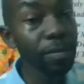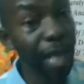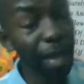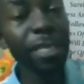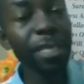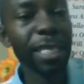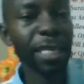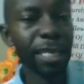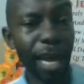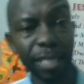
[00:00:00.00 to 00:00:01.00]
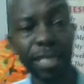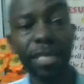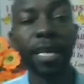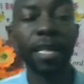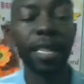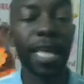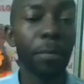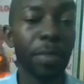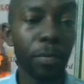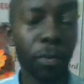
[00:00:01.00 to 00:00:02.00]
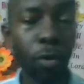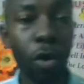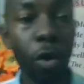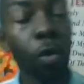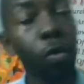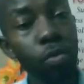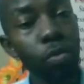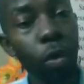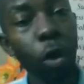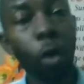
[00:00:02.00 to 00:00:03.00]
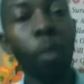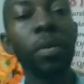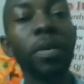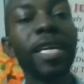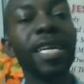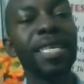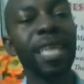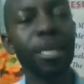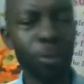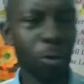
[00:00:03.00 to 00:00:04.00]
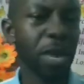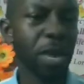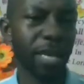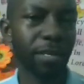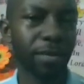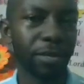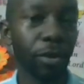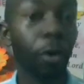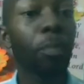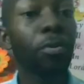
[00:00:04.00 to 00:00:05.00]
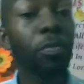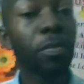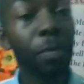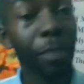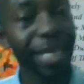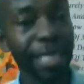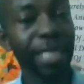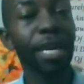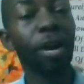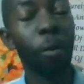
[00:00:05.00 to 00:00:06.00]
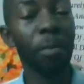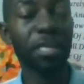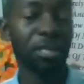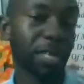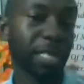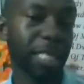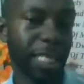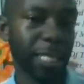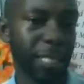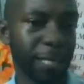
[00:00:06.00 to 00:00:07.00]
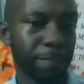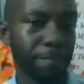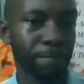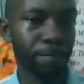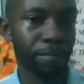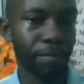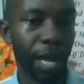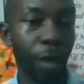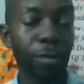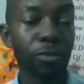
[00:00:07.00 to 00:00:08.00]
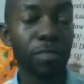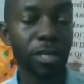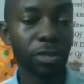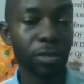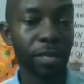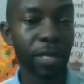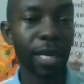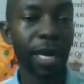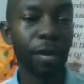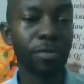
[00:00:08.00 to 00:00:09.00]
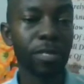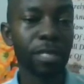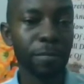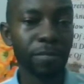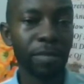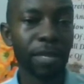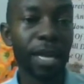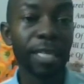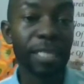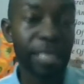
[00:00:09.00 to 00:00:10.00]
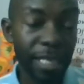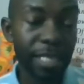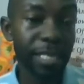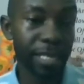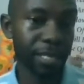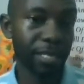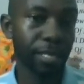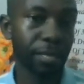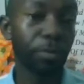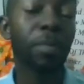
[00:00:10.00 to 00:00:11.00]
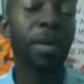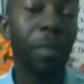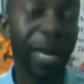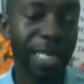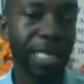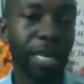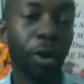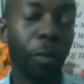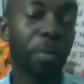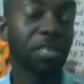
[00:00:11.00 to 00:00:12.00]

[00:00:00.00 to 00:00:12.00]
Having said that, there are people who cope in a wrong way or problematic coping strategies. I want to mention around 6 problematic coping